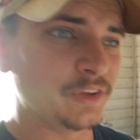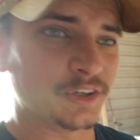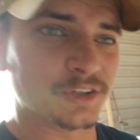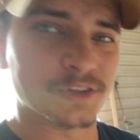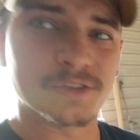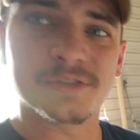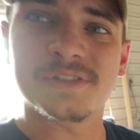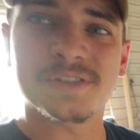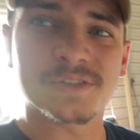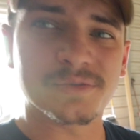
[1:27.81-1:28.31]

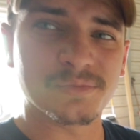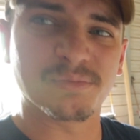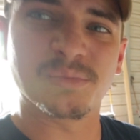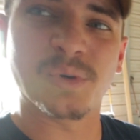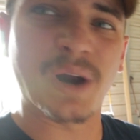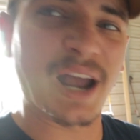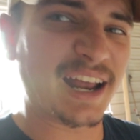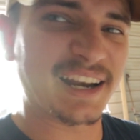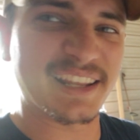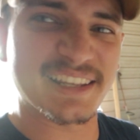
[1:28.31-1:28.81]
There's
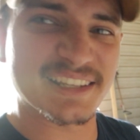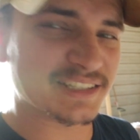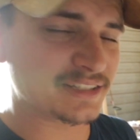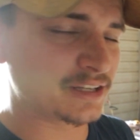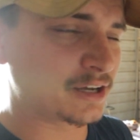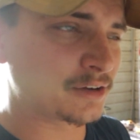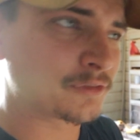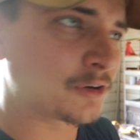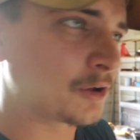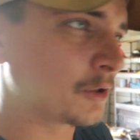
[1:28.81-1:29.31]
ratty
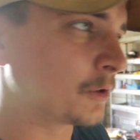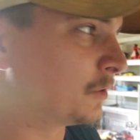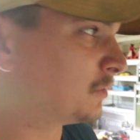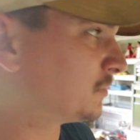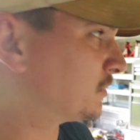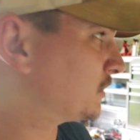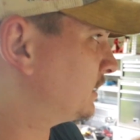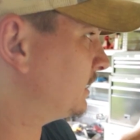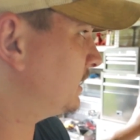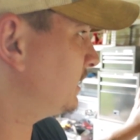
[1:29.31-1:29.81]
stuff all
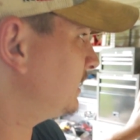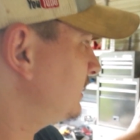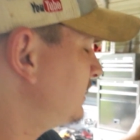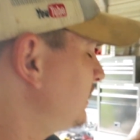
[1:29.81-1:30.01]
over it.